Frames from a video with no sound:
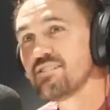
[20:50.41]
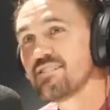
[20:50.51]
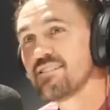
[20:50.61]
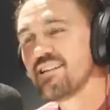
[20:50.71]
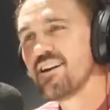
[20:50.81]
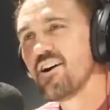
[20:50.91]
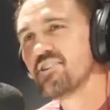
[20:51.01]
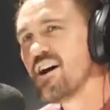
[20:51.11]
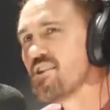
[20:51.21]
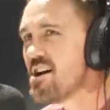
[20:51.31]
Yeah. It
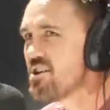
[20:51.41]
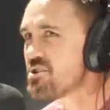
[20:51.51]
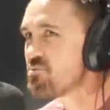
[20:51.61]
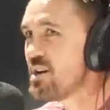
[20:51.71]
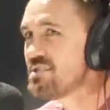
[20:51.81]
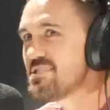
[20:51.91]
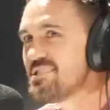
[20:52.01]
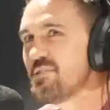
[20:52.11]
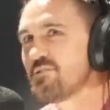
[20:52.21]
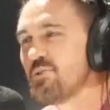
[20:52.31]
wouldn't I don't even know because Wesley,
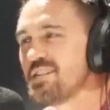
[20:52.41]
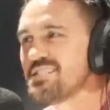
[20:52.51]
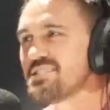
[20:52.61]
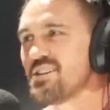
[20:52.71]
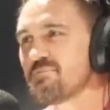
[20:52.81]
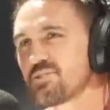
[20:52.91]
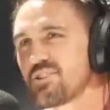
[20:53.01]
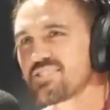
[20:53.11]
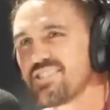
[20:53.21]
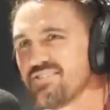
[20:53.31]
Sni- Wesley Snipes has
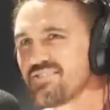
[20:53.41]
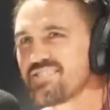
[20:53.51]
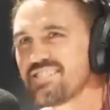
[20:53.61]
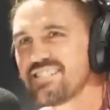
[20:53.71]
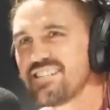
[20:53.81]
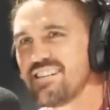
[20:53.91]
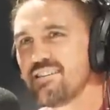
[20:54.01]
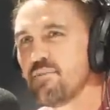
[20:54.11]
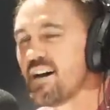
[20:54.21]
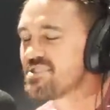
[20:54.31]
got skills.
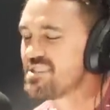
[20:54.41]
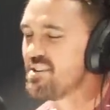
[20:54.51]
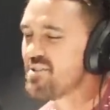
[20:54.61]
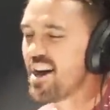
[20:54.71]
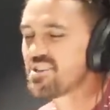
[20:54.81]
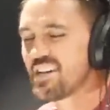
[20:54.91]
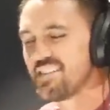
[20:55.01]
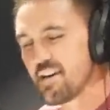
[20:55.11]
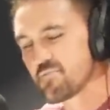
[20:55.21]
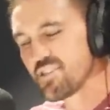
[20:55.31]
Yeah, but, Steve, yeah, but
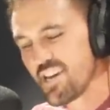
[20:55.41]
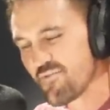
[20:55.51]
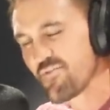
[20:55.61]
he's a big Steve.